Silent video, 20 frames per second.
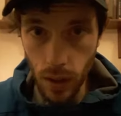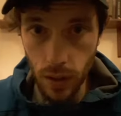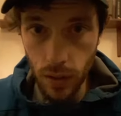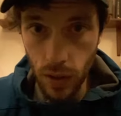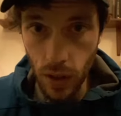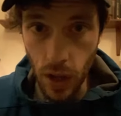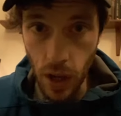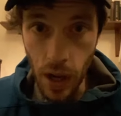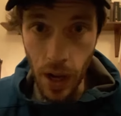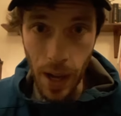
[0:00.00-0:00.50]

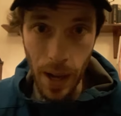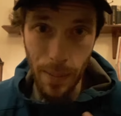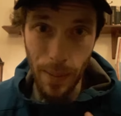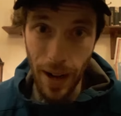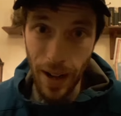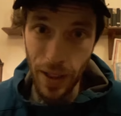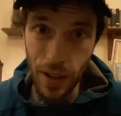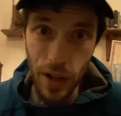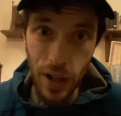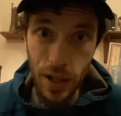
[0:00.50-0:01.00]
So,
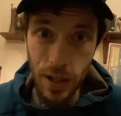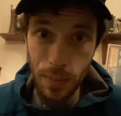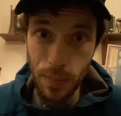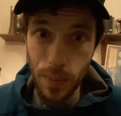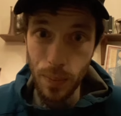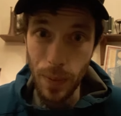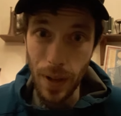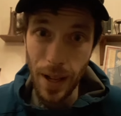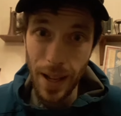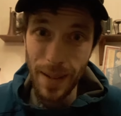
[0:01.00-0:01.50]
but I thought
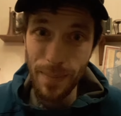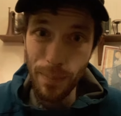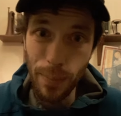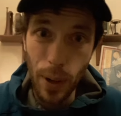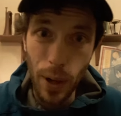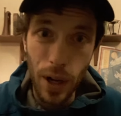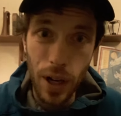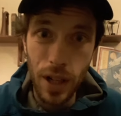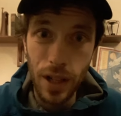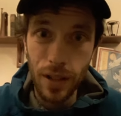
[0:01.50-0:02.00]
it's
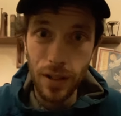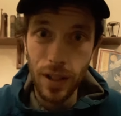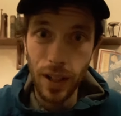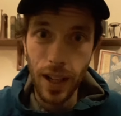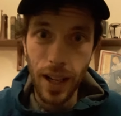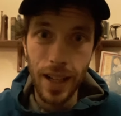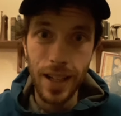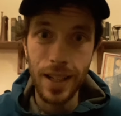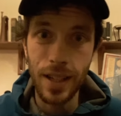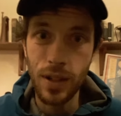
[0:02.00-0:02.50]
important to
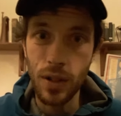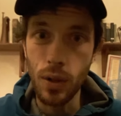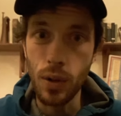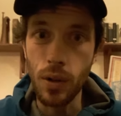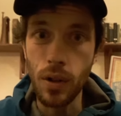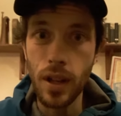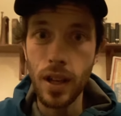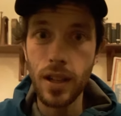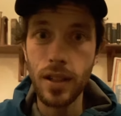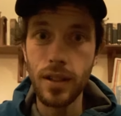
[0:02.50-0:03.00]
kind of
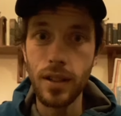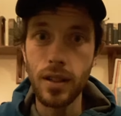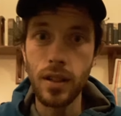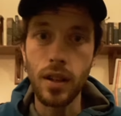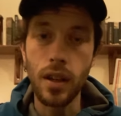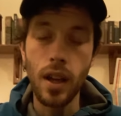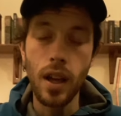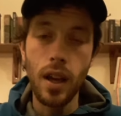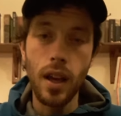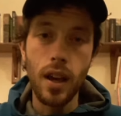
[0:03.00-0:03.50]
do this
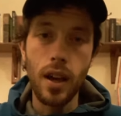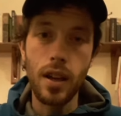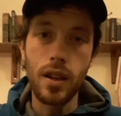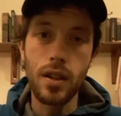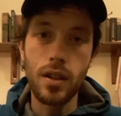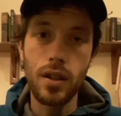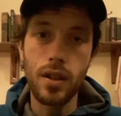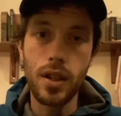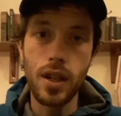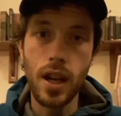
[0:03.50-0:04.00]

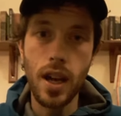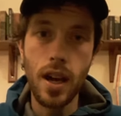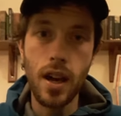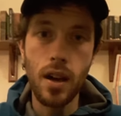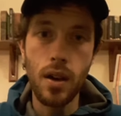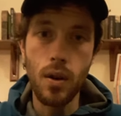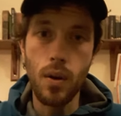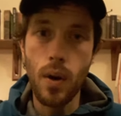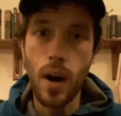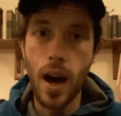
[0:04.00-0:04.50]
and
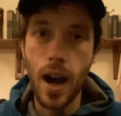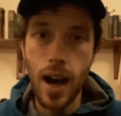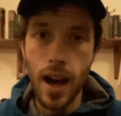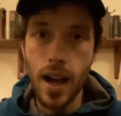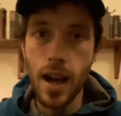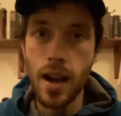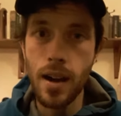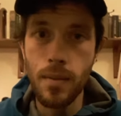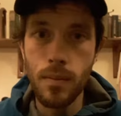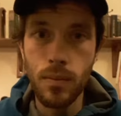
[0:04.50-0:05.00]
share who I
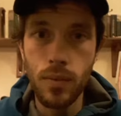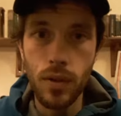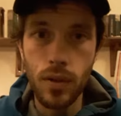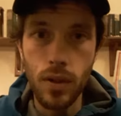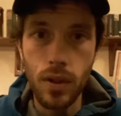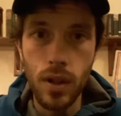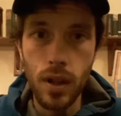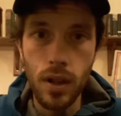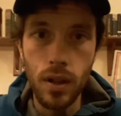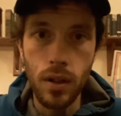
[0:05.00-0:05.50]
am,
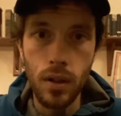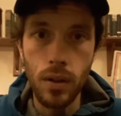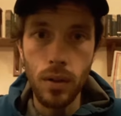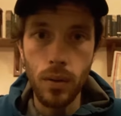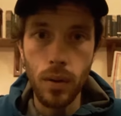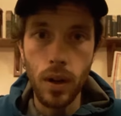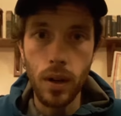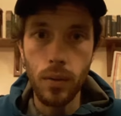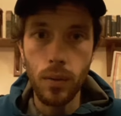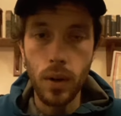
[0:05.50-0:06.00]
so you know
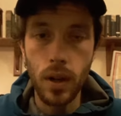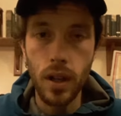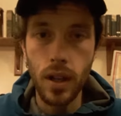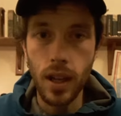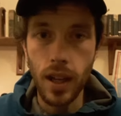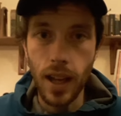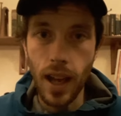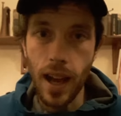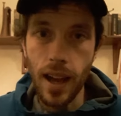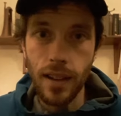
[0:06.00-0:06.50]
what
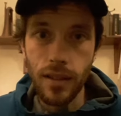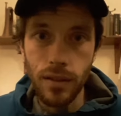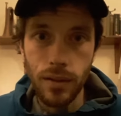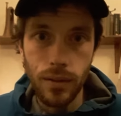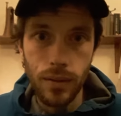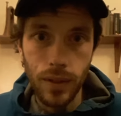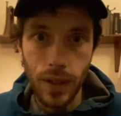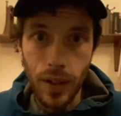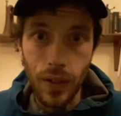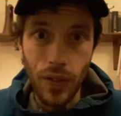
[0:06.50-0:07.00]
you're getting,
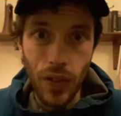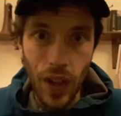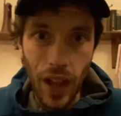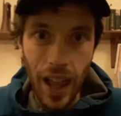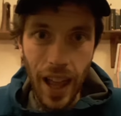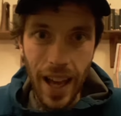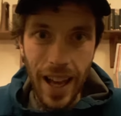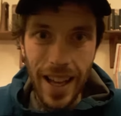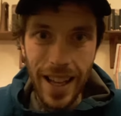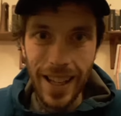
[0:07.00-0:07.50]
if you
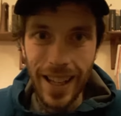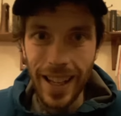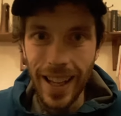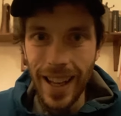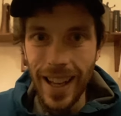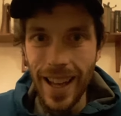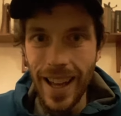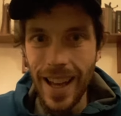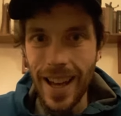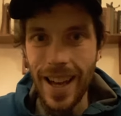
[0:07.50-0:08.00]
like,
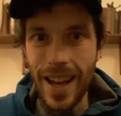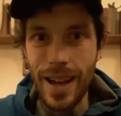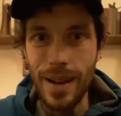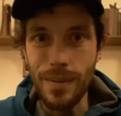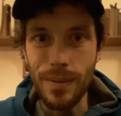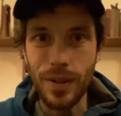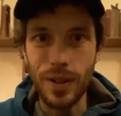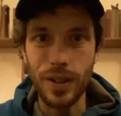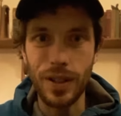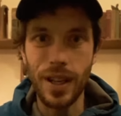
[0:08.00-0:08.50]

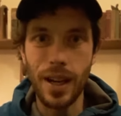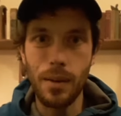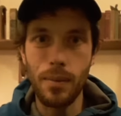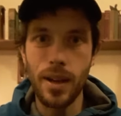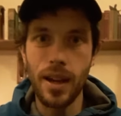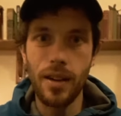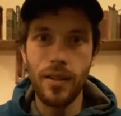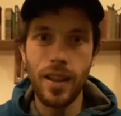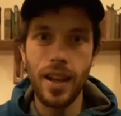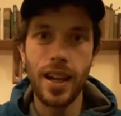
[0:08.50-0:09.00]
because I'll
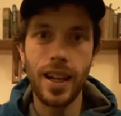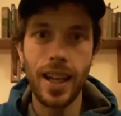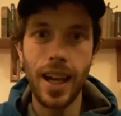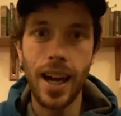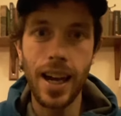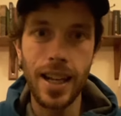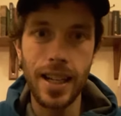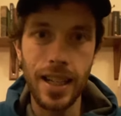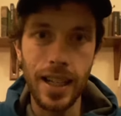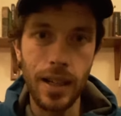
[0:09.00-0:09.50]
be out there
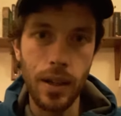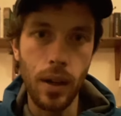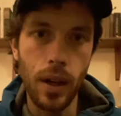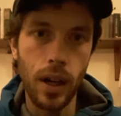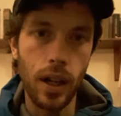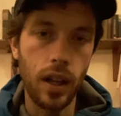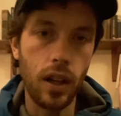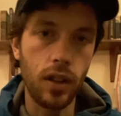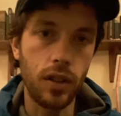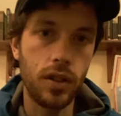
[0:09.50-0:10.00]
guiding.
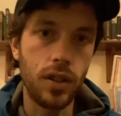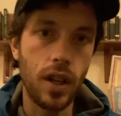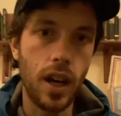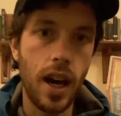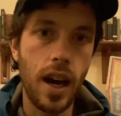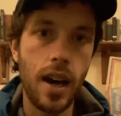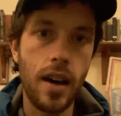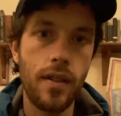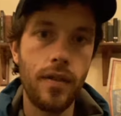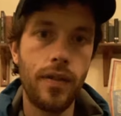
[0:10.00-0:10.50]
I'll also
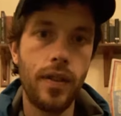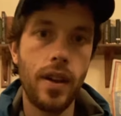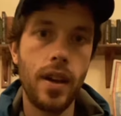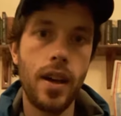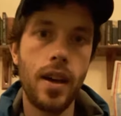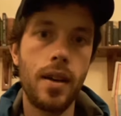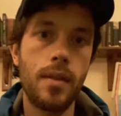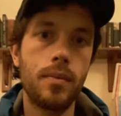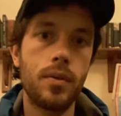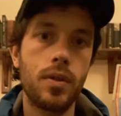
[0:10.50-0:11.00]
have
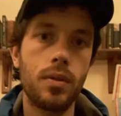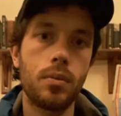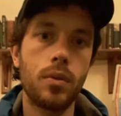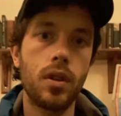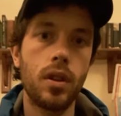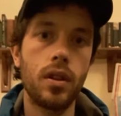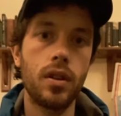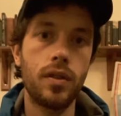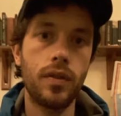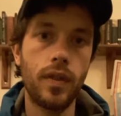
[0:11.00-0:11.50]
some
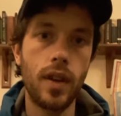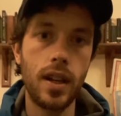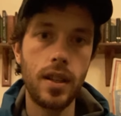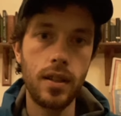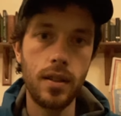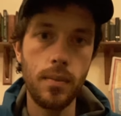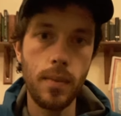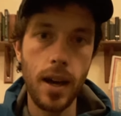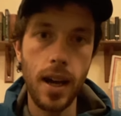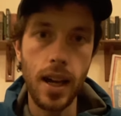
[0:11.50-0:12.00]
close
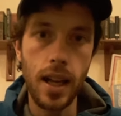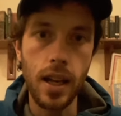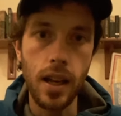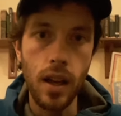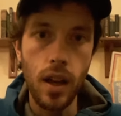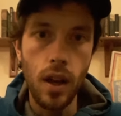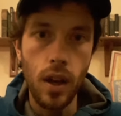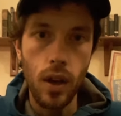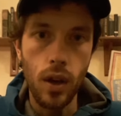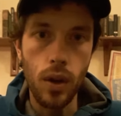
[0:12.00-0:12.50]
friends of mine
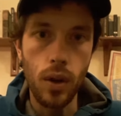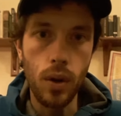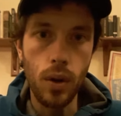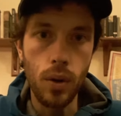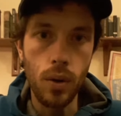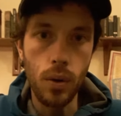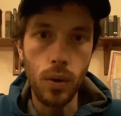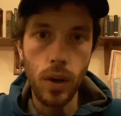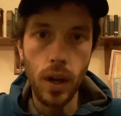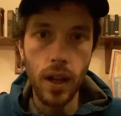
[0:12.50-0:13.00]

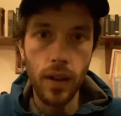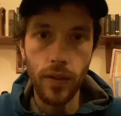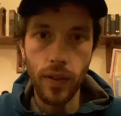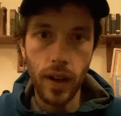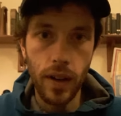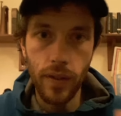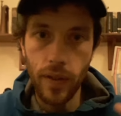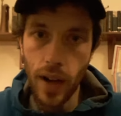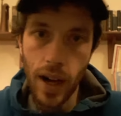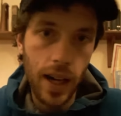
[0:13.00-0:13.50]
who, if
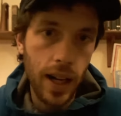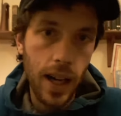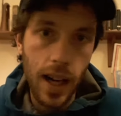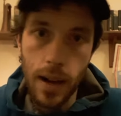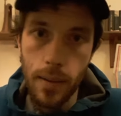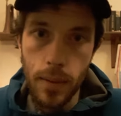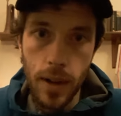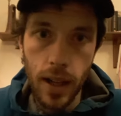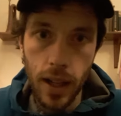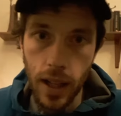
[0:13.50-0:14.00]
I
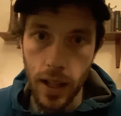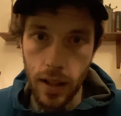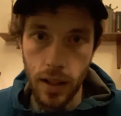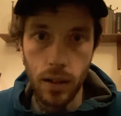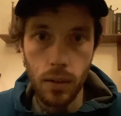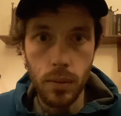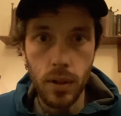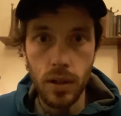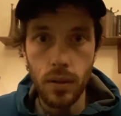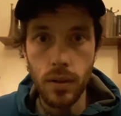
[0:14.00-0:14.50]
can't make it,
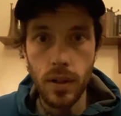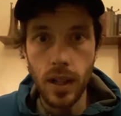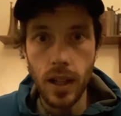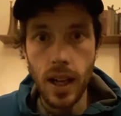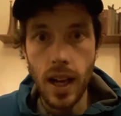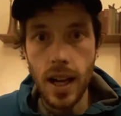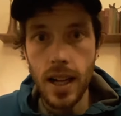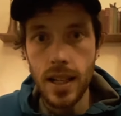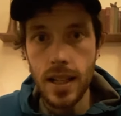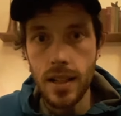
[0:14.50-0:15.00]
they'll be doing the
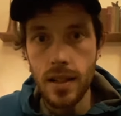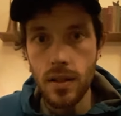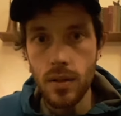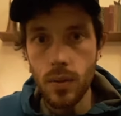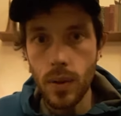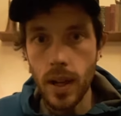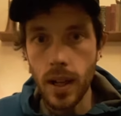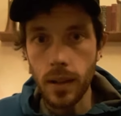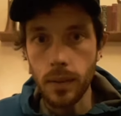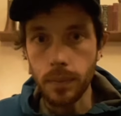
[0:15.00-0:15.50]
guiding as
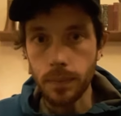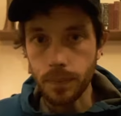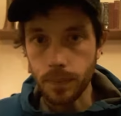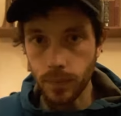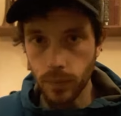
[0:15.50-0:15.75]
well.